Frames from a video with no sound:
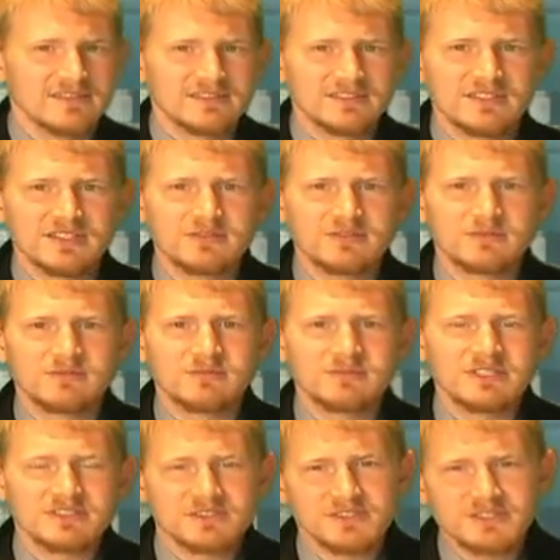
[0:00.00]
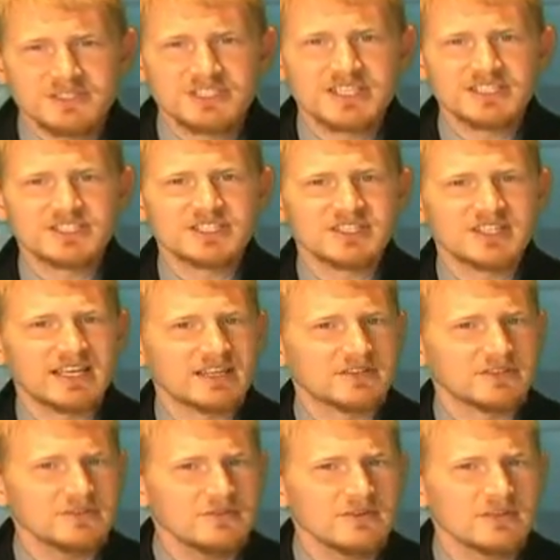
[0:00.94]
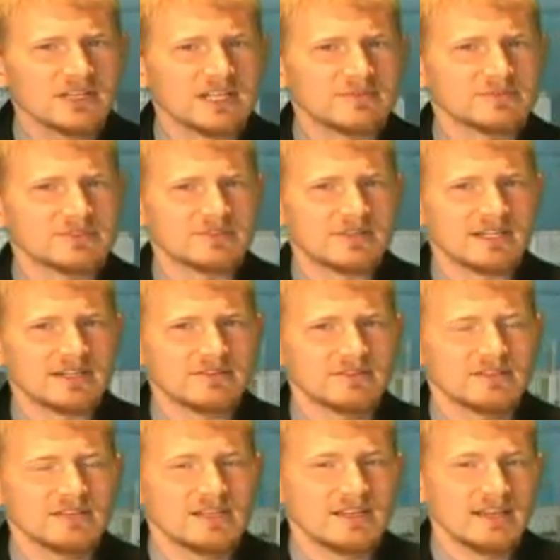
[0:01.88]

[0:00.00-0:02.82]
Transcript: So when a search engine like Google comes around